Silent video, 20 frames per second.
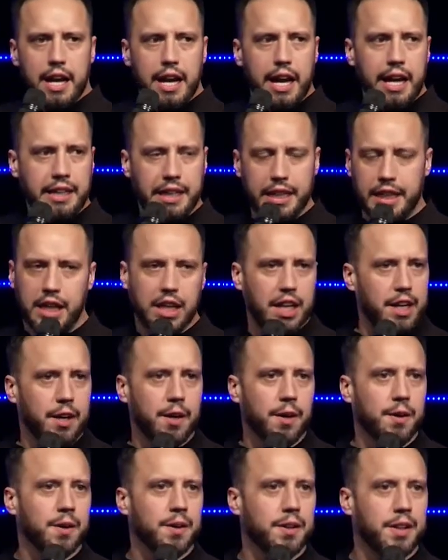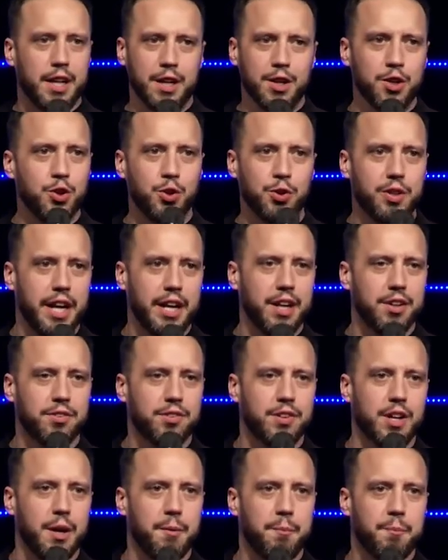and declare that a new day has
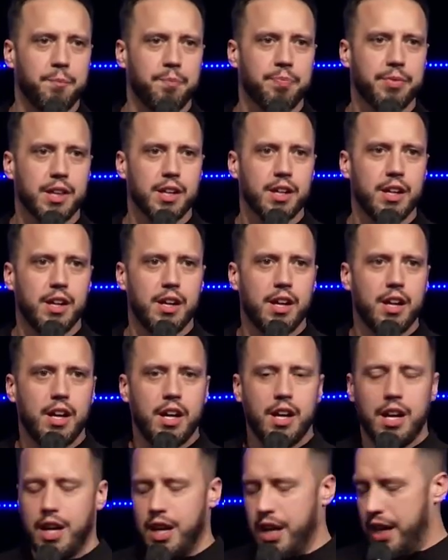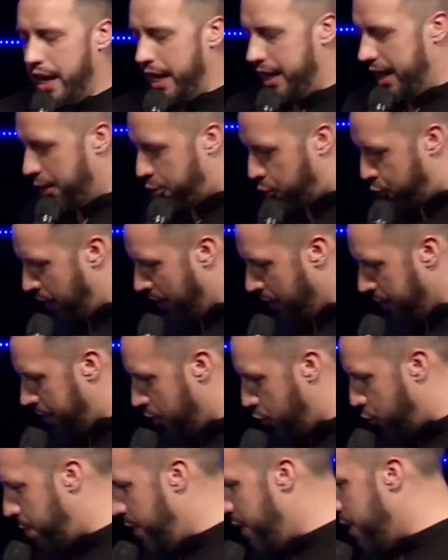come. And they felt the
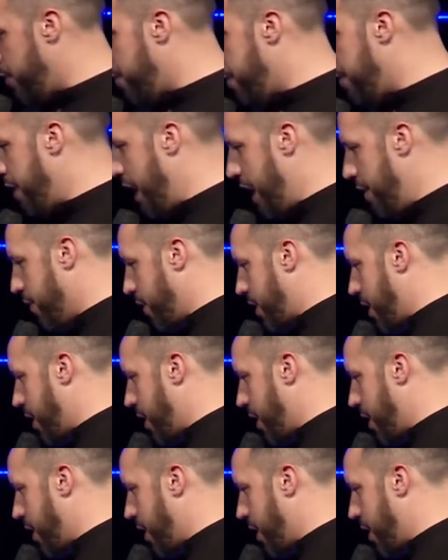spirit of revival